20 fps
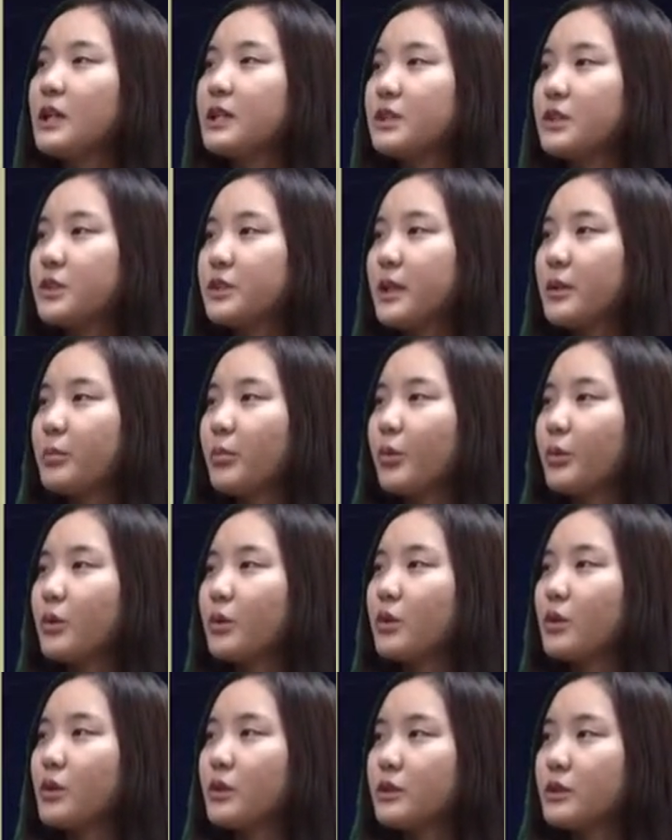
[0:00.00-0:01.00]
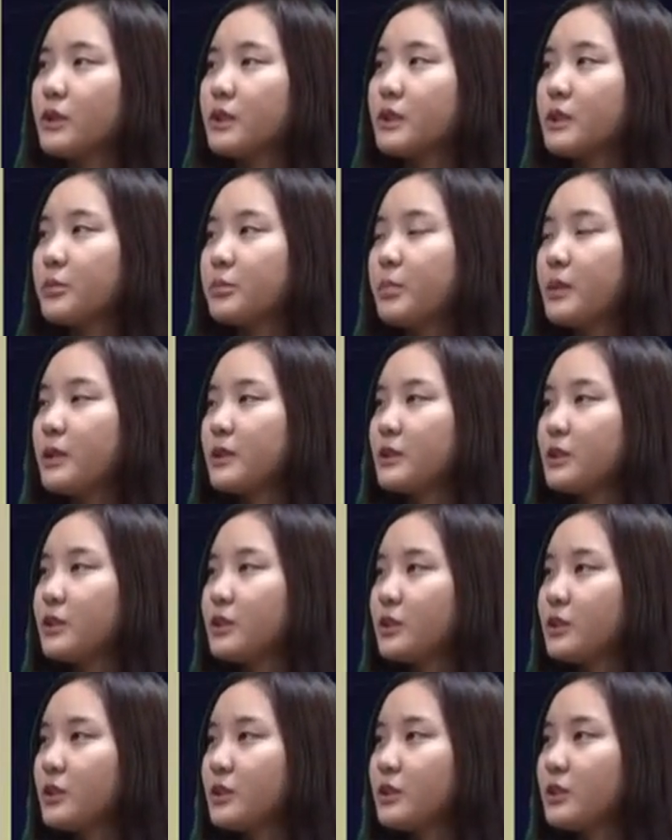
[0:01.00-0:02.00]
so that monoclonal
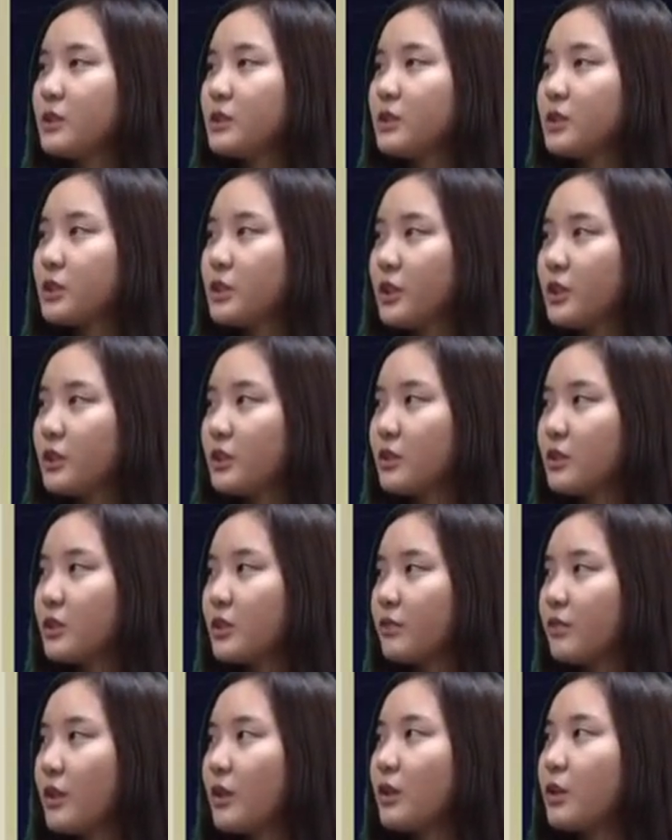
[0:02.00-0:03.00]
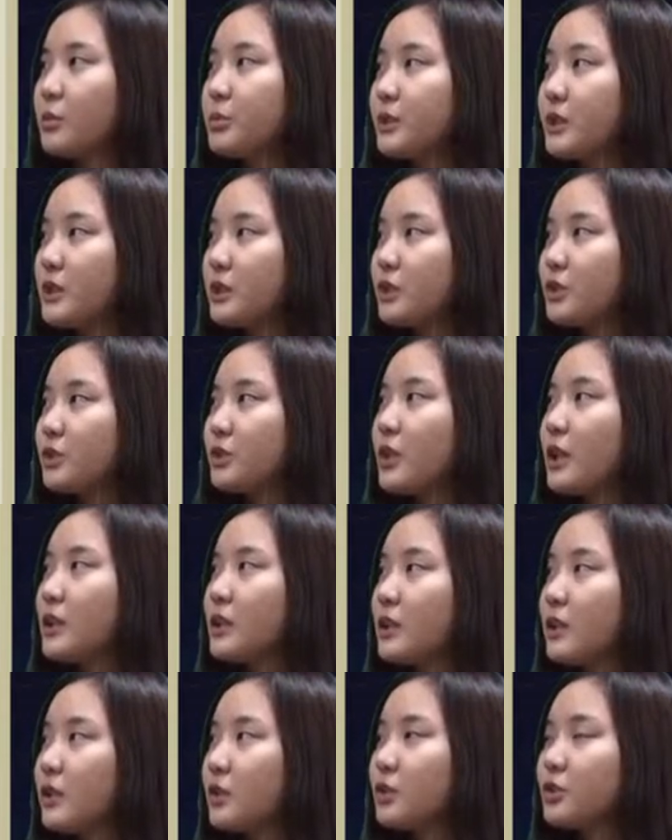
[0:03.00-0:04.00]
expansion develops into
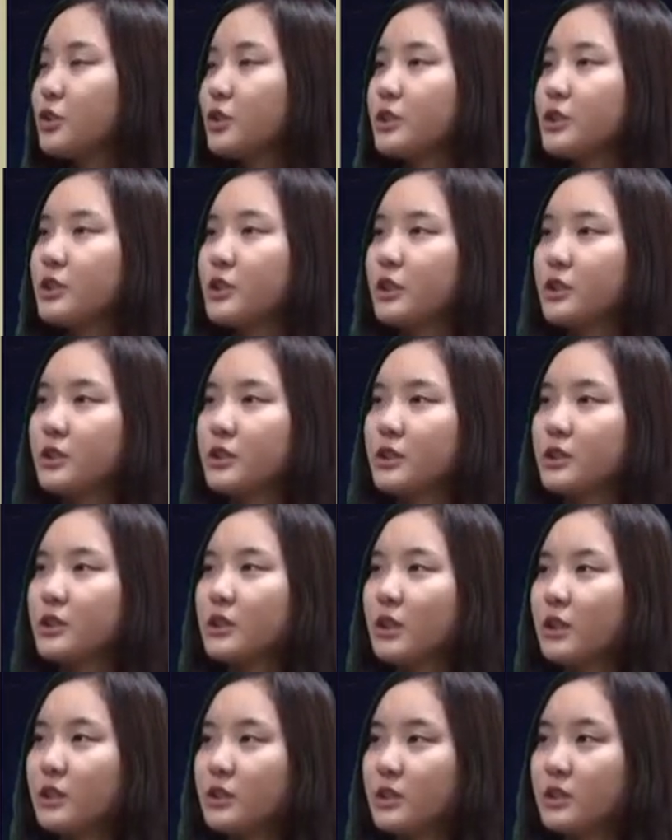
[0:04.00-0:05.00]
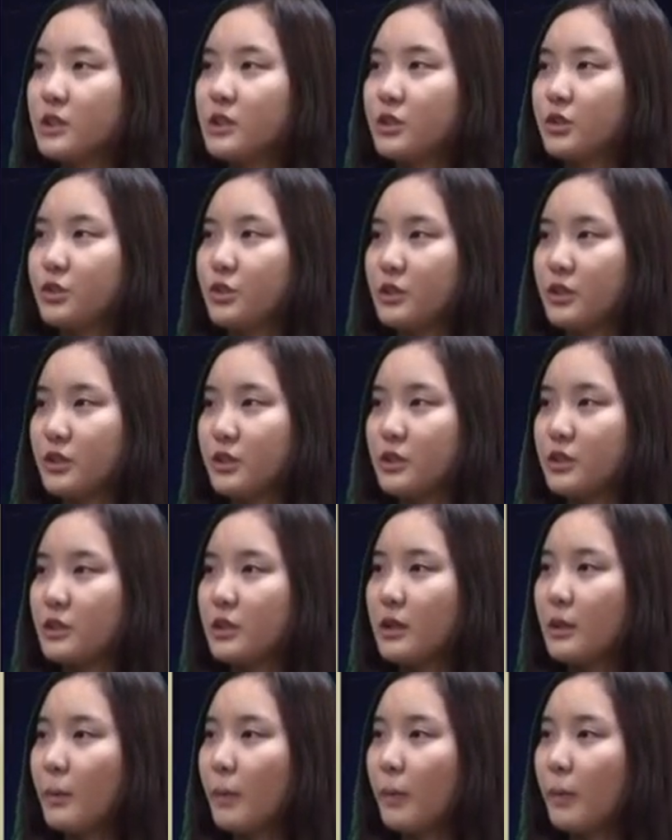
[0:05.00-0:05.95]
heterogeneous constituents.